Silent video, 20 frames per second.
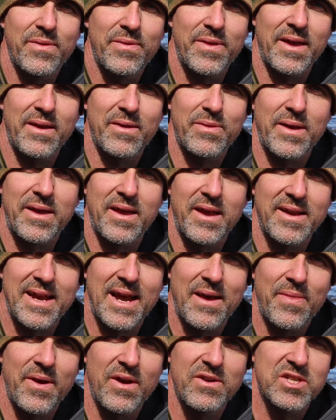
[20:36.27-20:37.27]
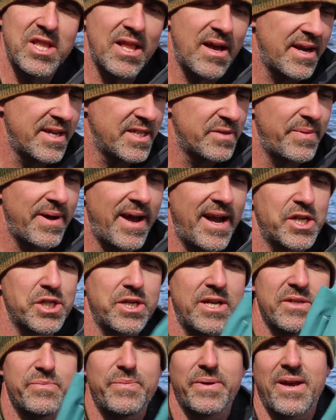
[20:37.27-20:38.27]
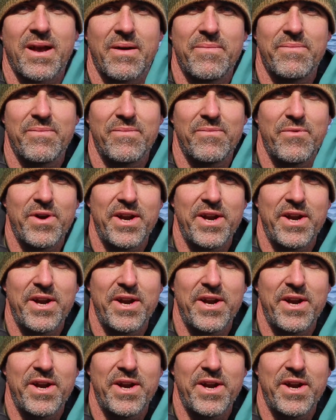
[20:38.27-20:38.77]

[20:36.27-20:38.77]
think, thinking down those lines, but actually it's become